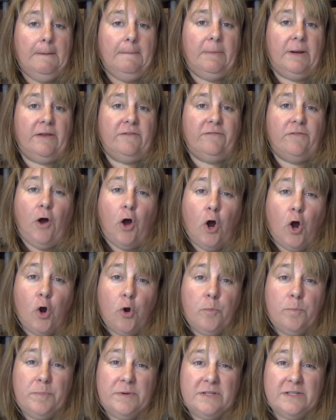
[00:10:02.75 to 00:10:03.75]
but I
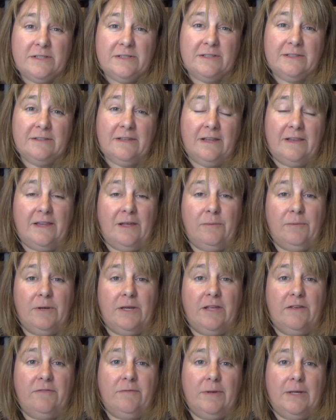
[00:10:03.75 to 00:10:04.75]
hoped that they
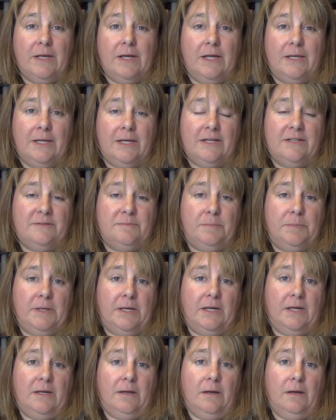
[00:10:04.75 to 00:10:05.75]
would give me a nice
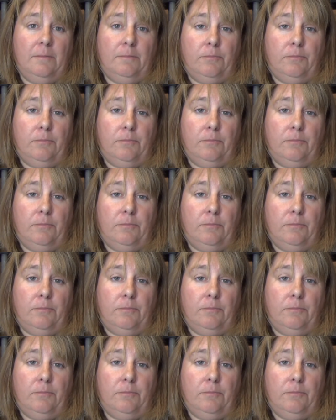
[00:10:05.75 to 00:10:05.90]
big